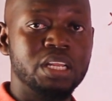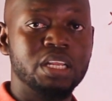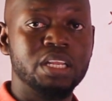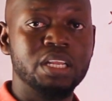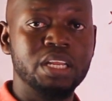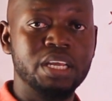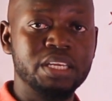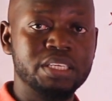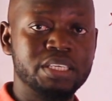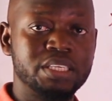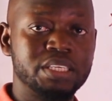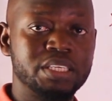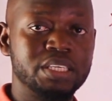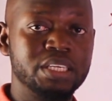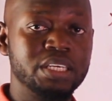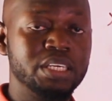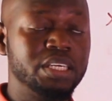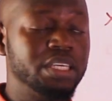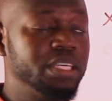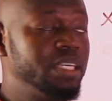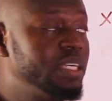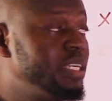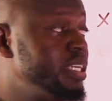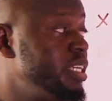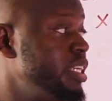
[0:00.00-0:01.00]
let's
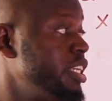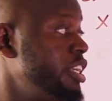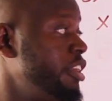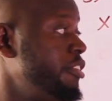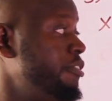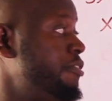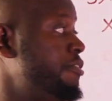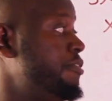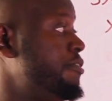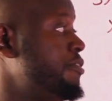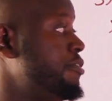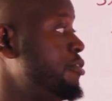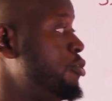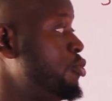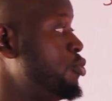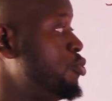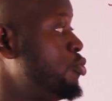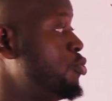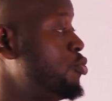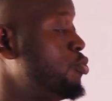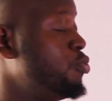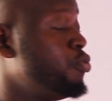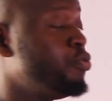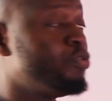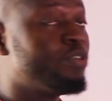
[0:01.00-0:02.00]
see if
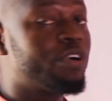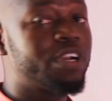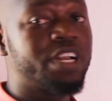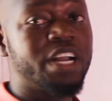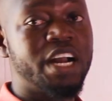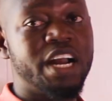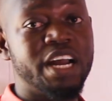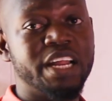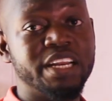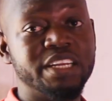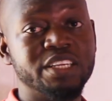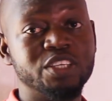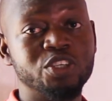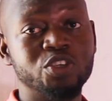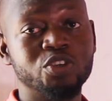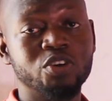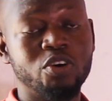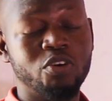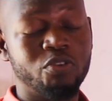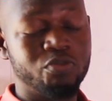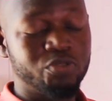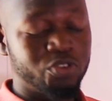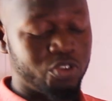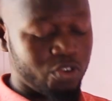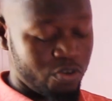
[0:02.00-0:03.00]
you can
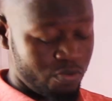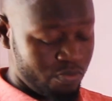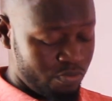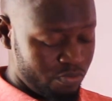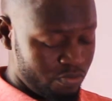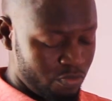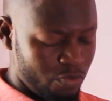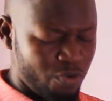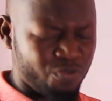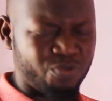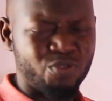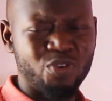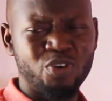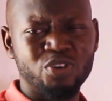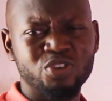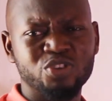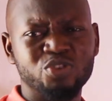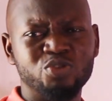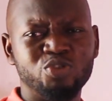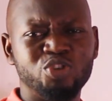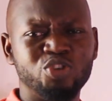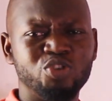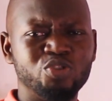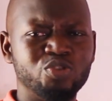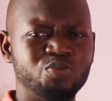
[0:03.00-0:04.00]
solve some. Of course,
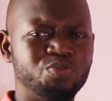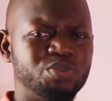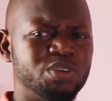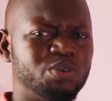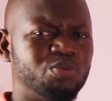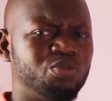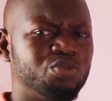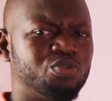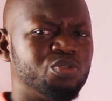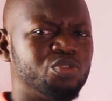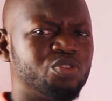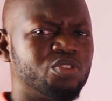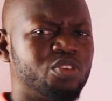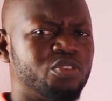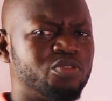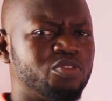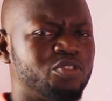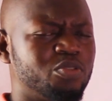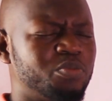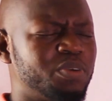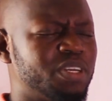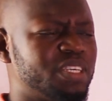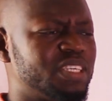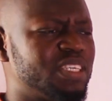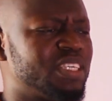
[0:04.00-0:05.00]
you should be able to solve
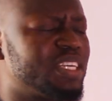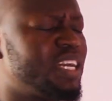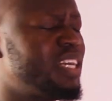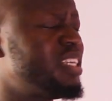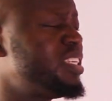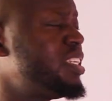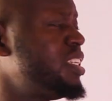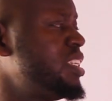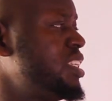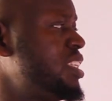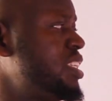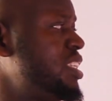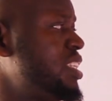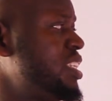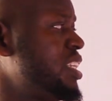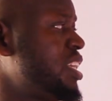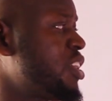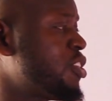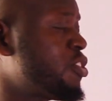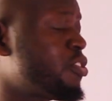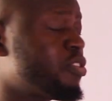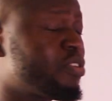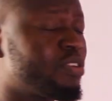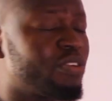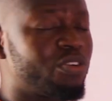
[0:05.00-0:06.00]
some exercises
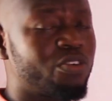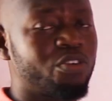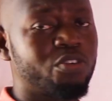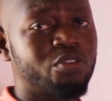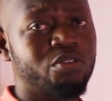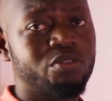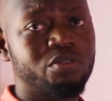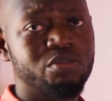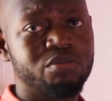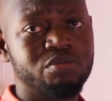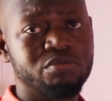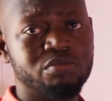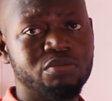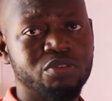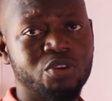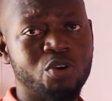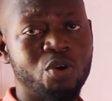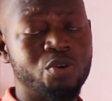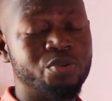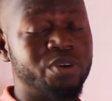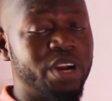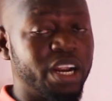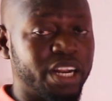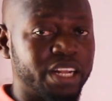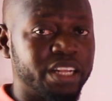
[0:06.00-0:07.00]

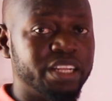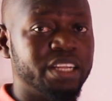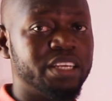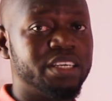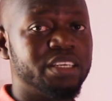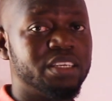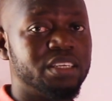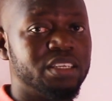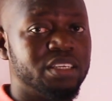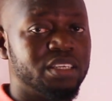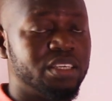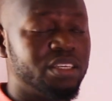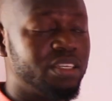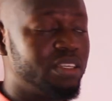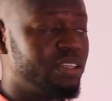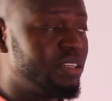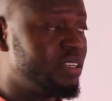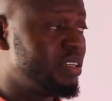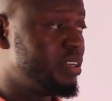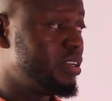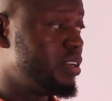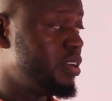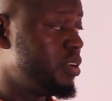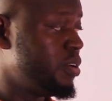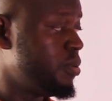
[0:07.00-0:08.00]
correctly.
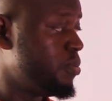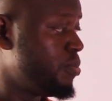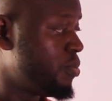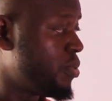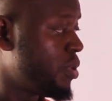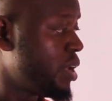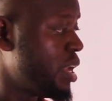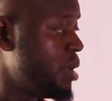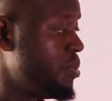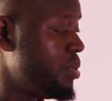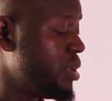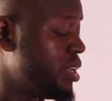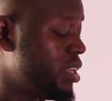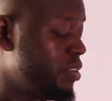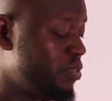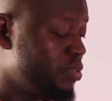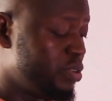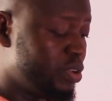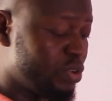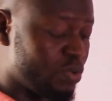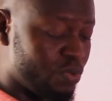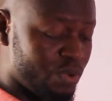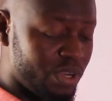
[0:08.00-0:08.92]
But let me give you the